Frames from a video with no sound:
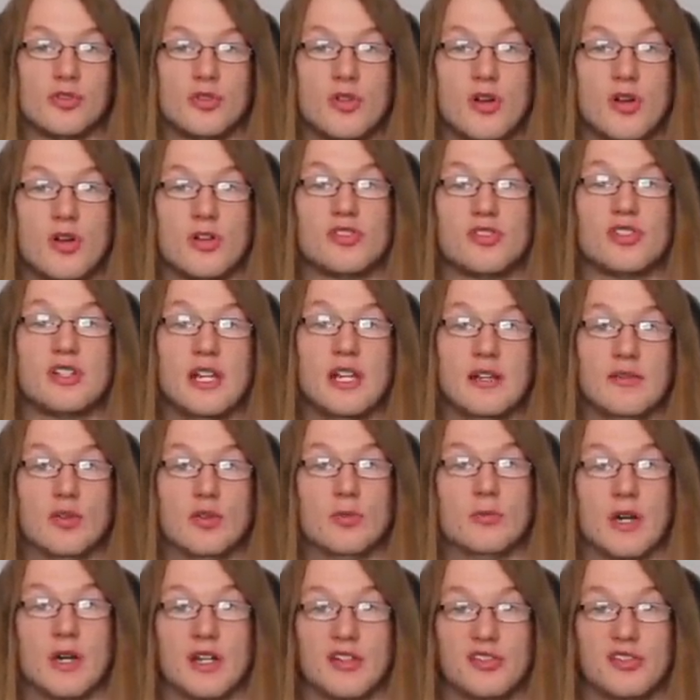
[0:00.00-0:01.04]
law to give
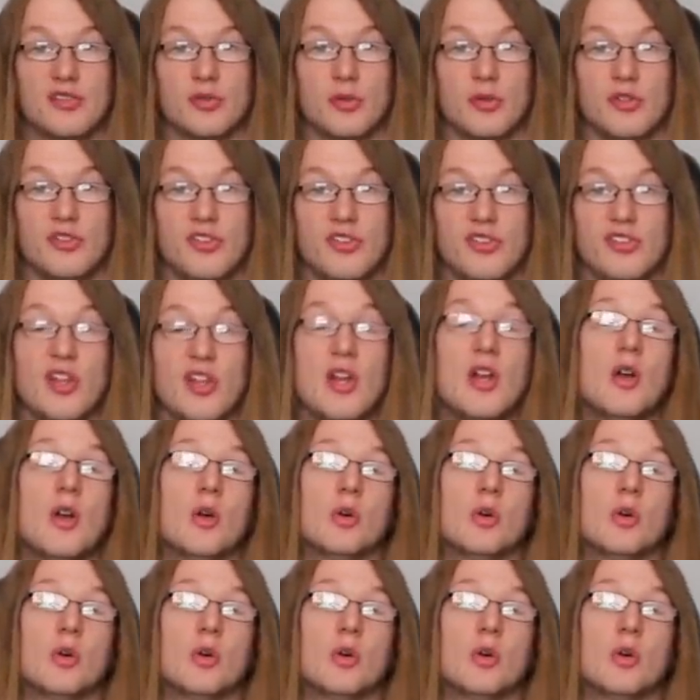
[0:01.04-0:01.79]
up my sources,